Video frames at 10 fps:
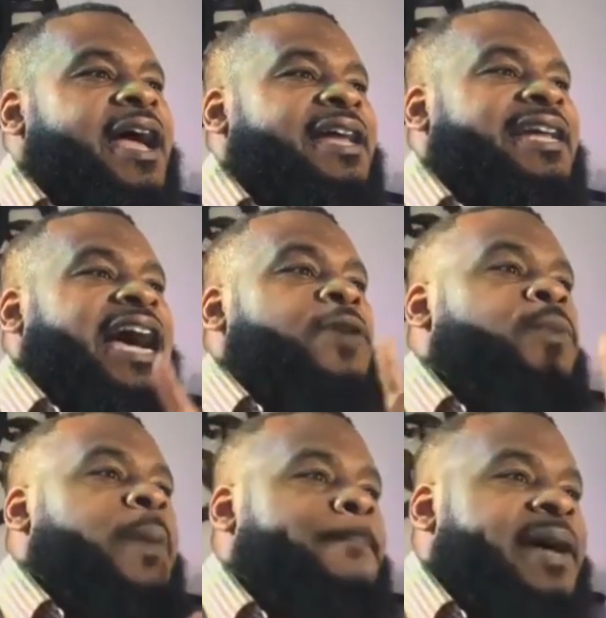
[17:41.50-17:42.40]
and I
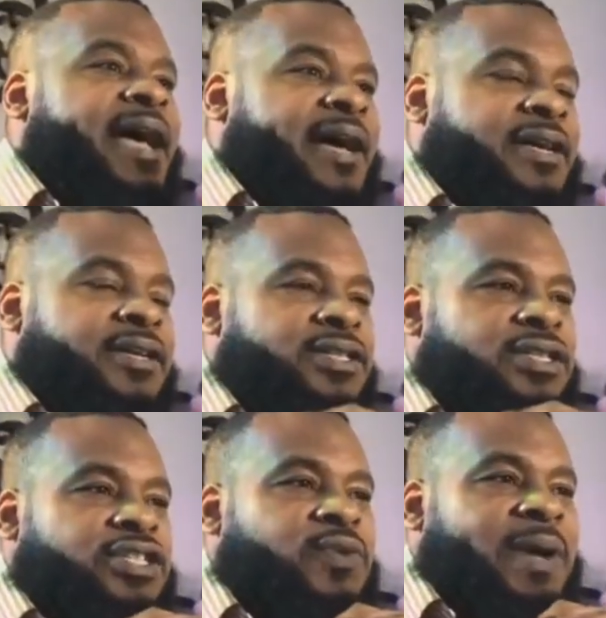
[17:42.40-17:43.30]
went back
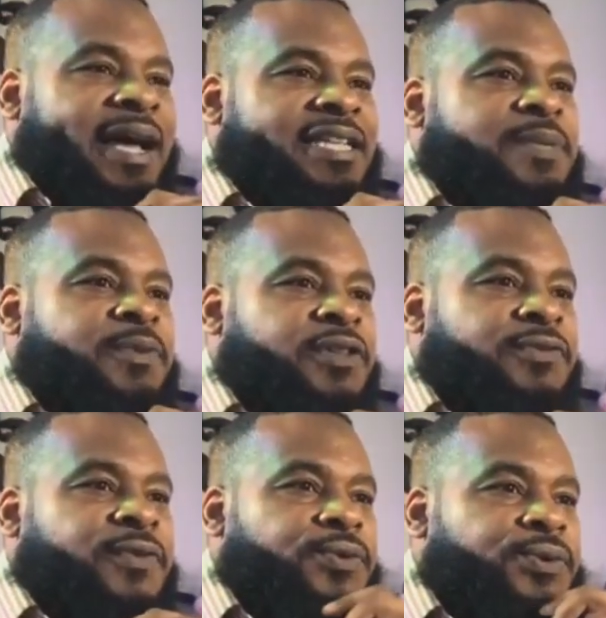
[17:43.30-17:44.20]
to ask Brother
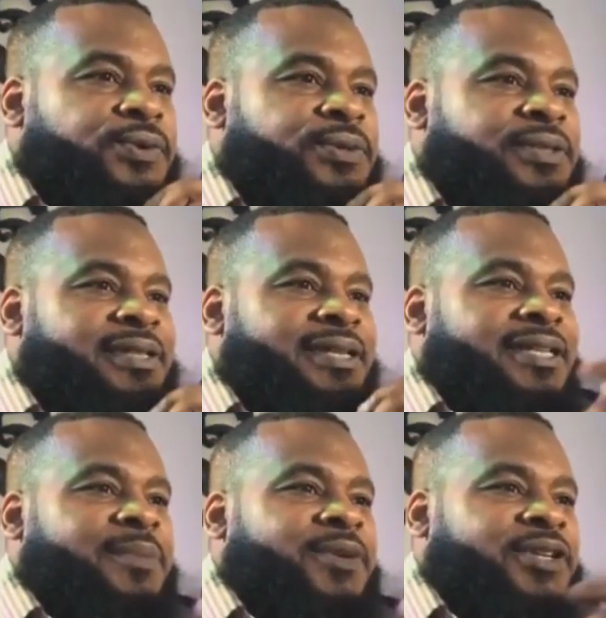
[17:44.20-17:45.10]
Farooq,
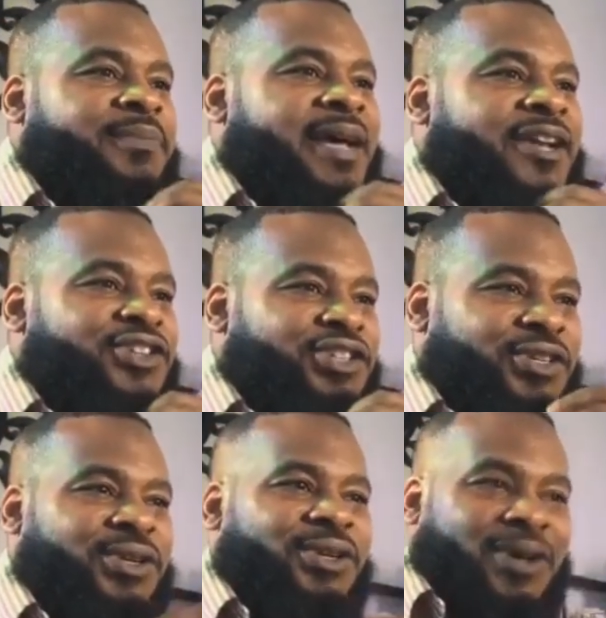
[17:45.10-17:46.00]
the building
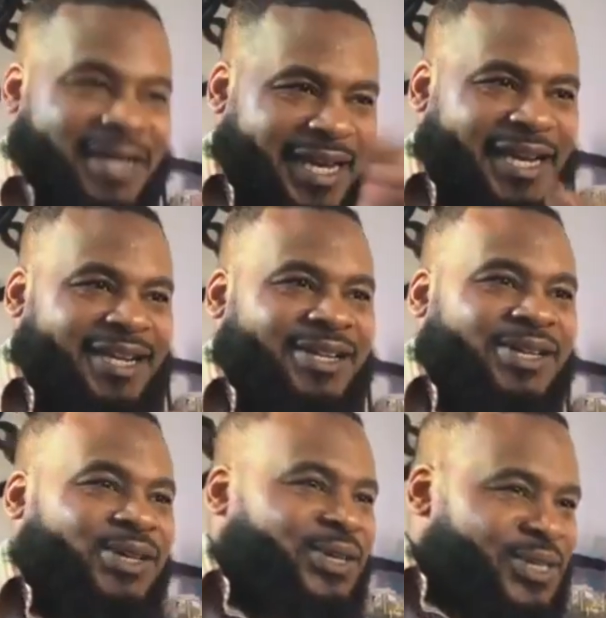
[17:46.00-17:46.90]
manager. Okay?
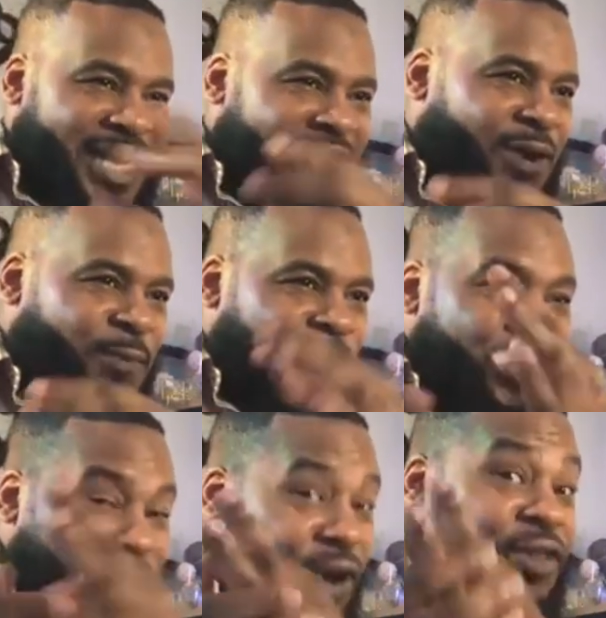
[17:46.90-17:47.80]
So now
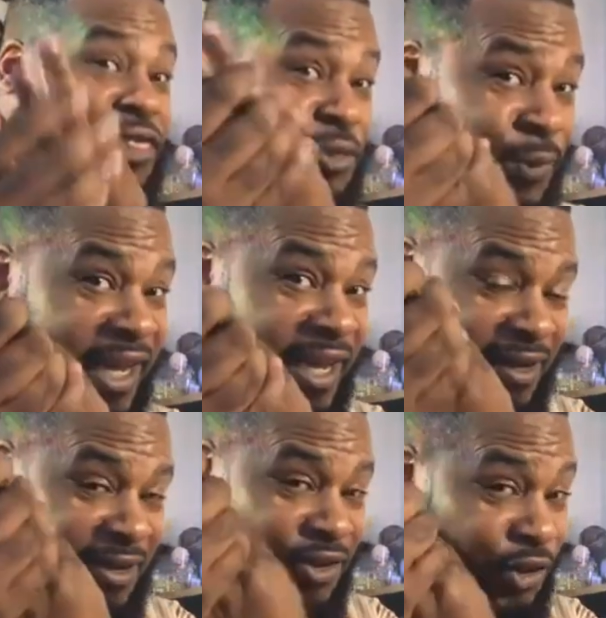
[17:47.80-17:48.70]
there are
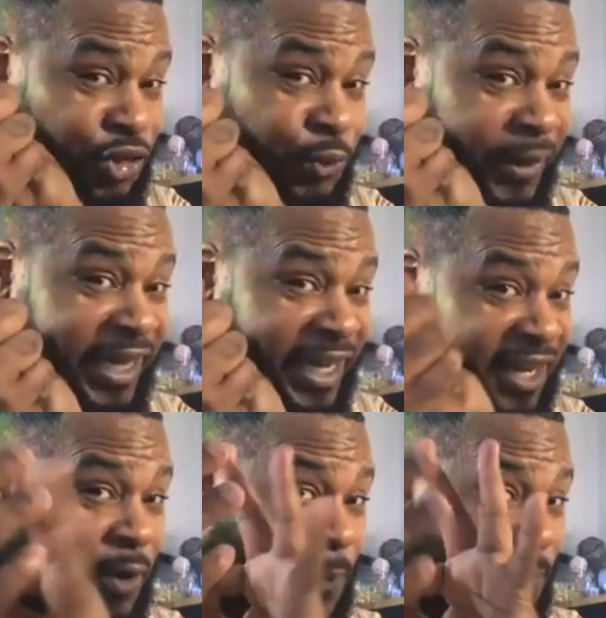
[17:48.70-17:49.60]
three
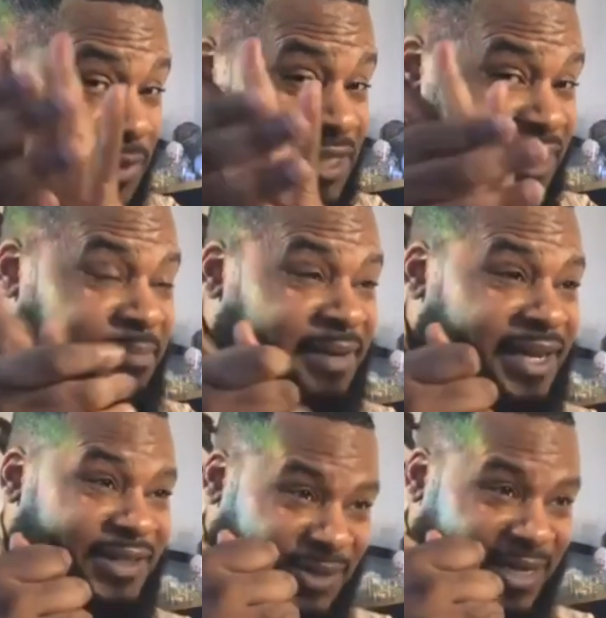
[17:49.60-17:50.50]
Muslim
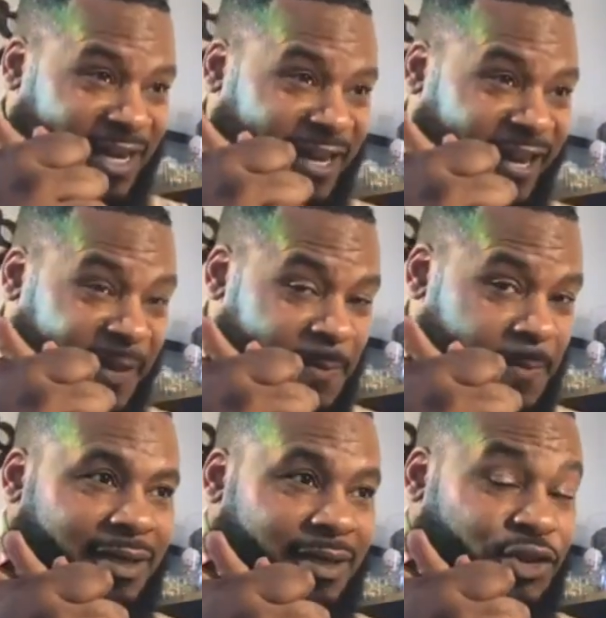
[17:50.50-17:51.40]
men, okay?
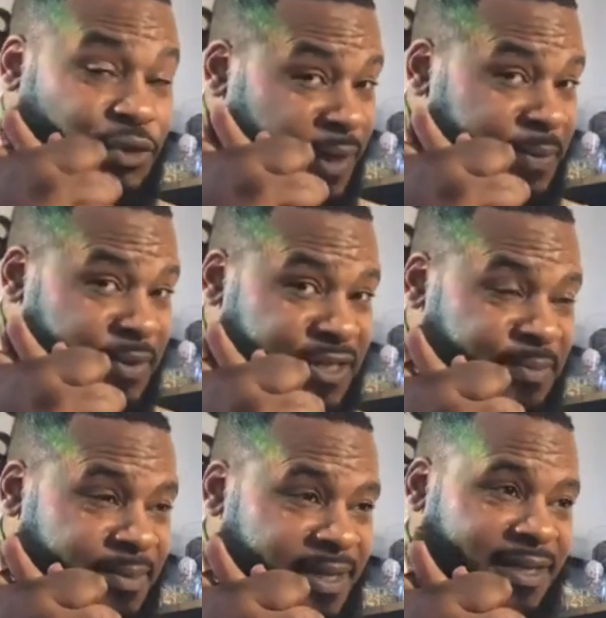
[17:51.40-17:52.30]
Three
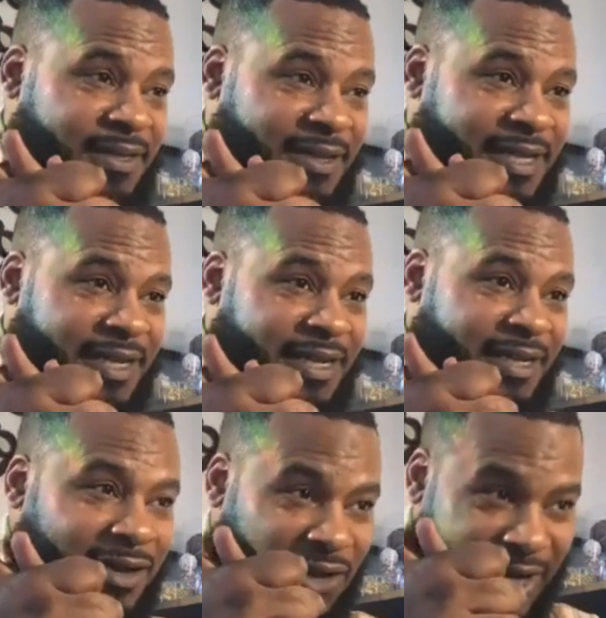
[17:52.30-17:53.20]
Muslim men, okay?
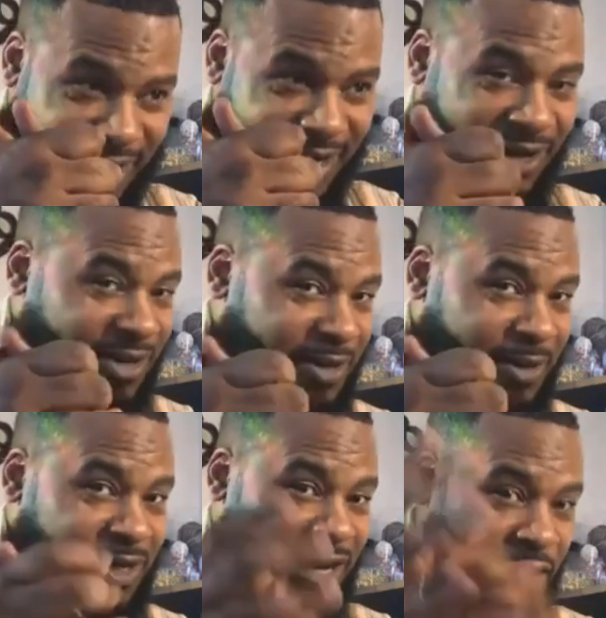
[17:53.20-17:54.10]
Okay?
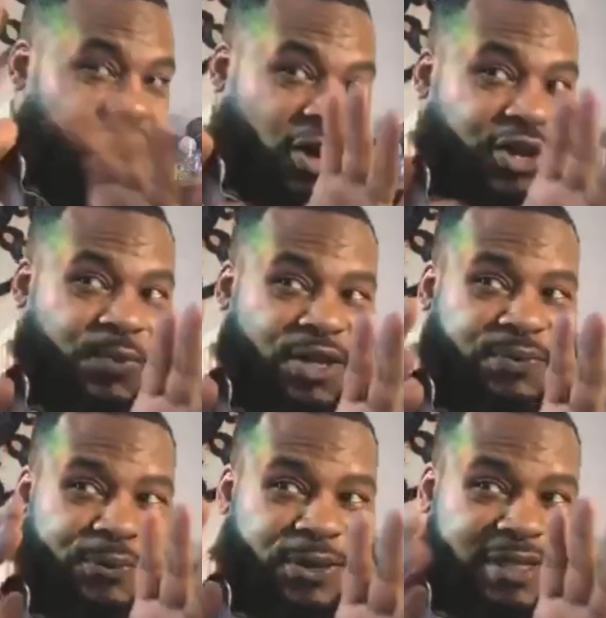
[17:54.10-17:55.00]
Are you
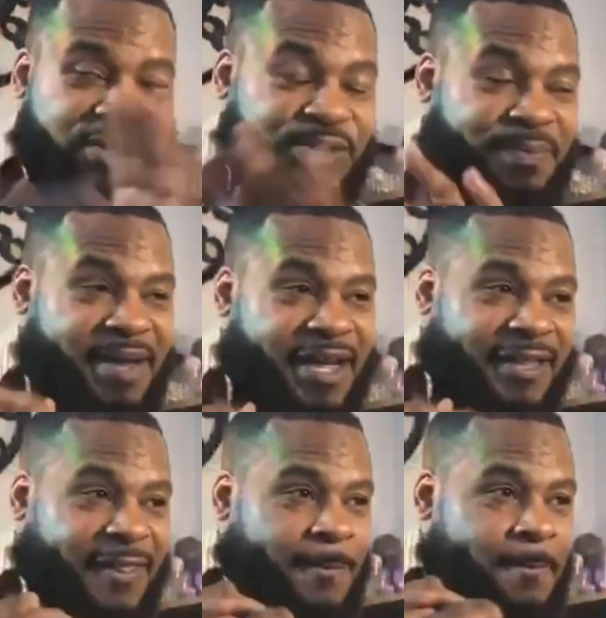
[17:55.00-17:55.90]
with me? Let's do the
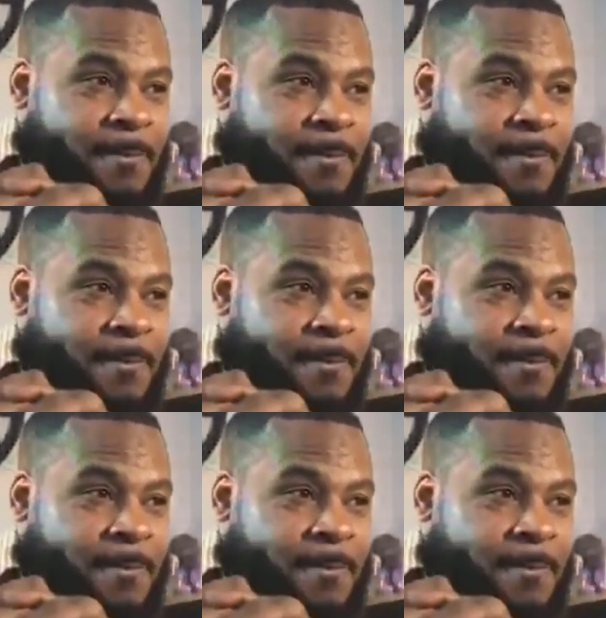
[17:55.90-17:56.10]
math.